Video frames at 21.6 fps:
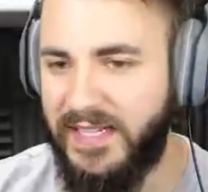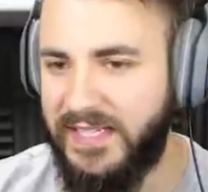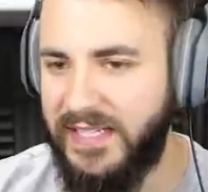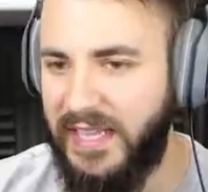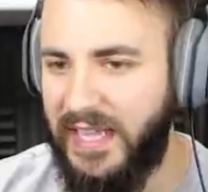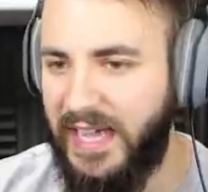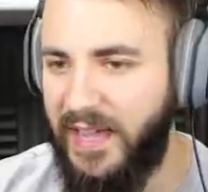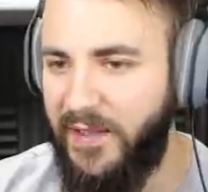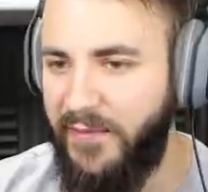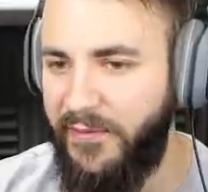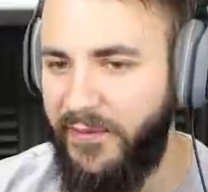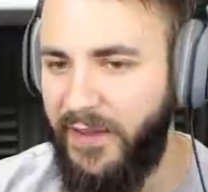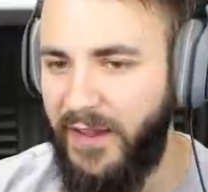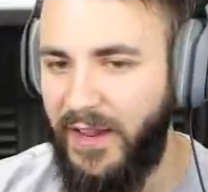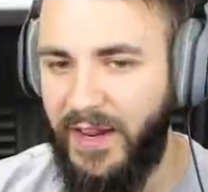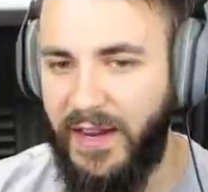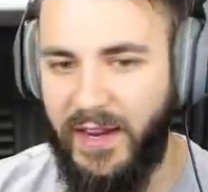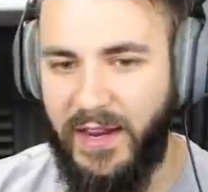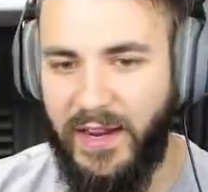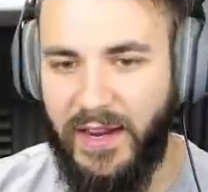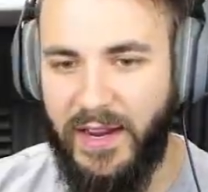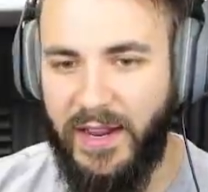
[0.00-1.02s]
its life.
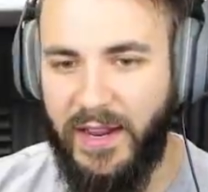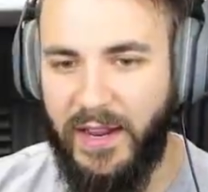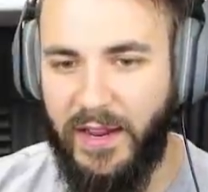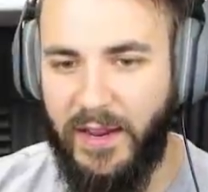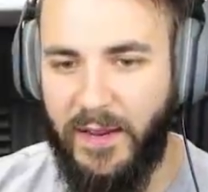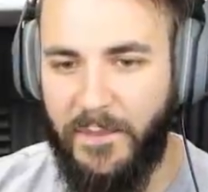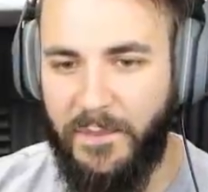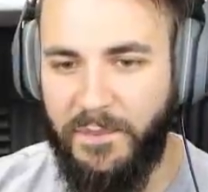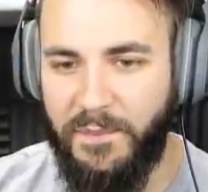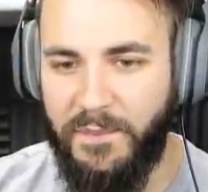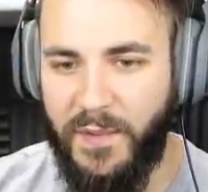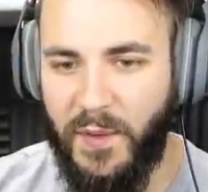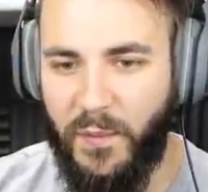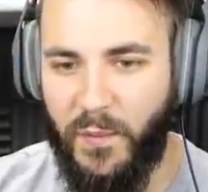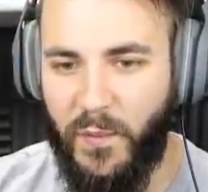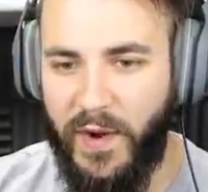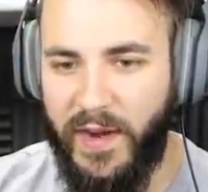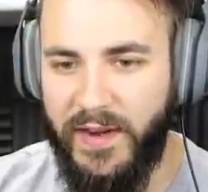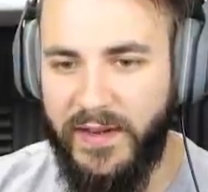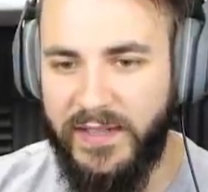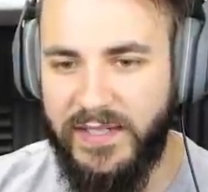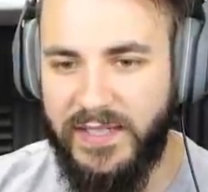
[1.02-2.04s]
But
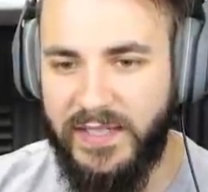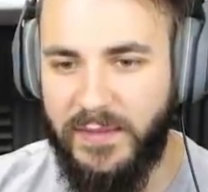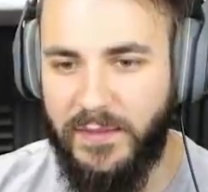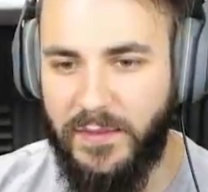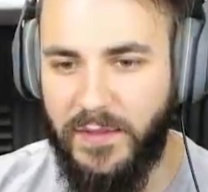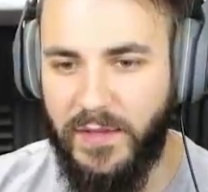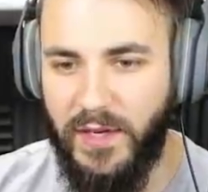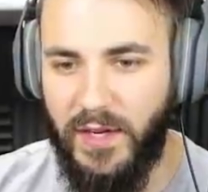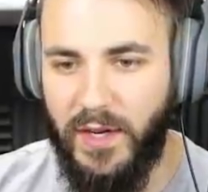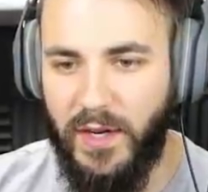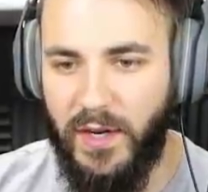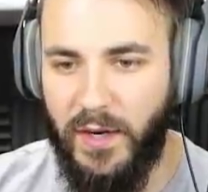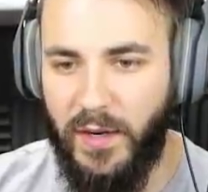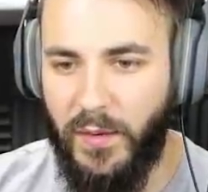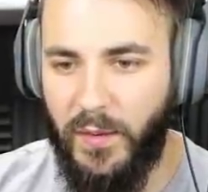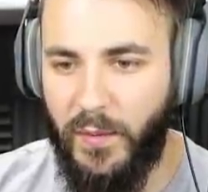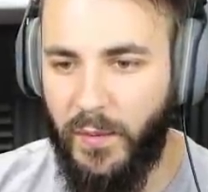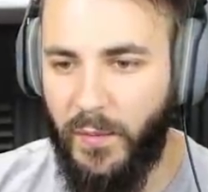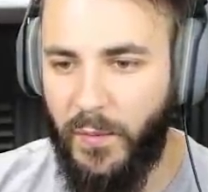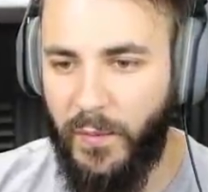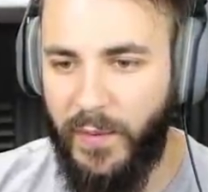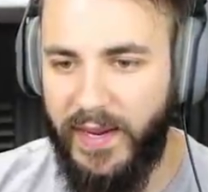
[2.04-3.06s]
where's the...
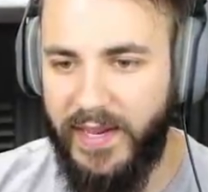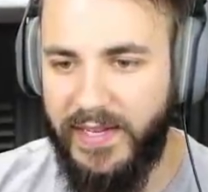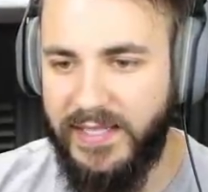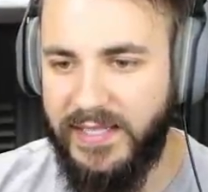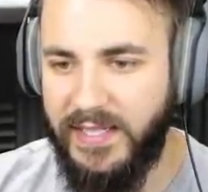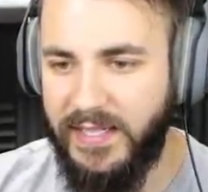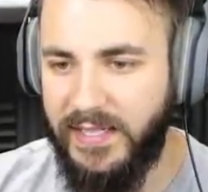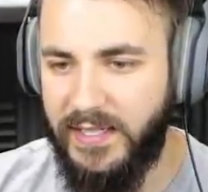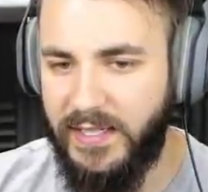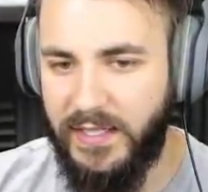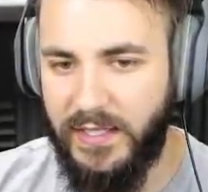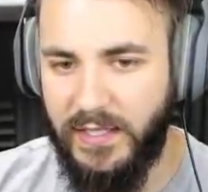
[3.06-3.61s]
Where's the...